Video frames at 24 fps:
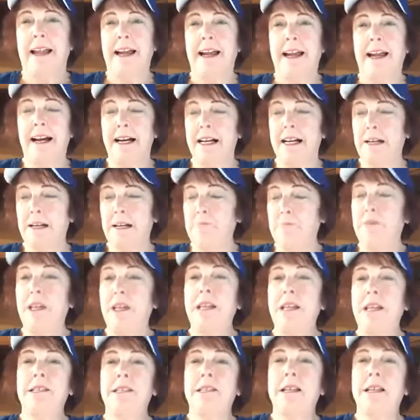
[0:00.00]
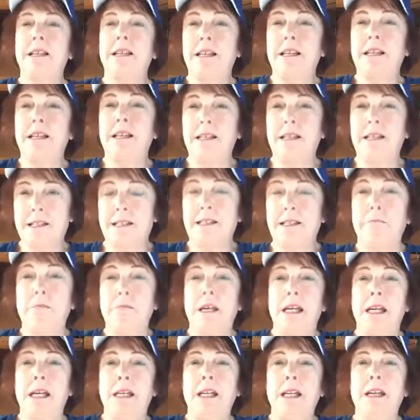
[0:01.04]
Uh, this is the
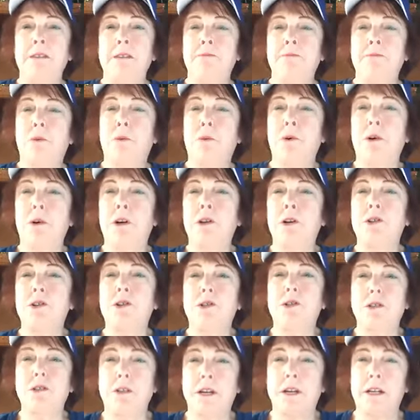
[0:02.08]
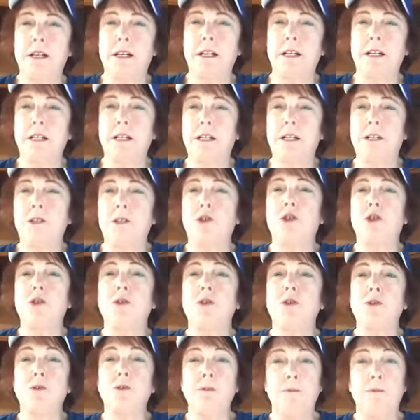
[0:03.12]
meeting for uh,
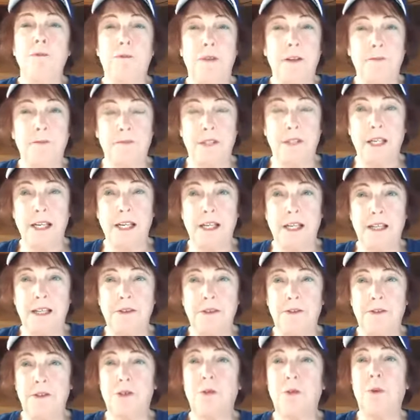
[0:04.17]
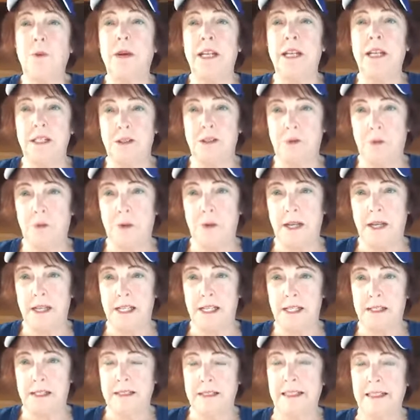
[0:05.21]
June 15, 2020.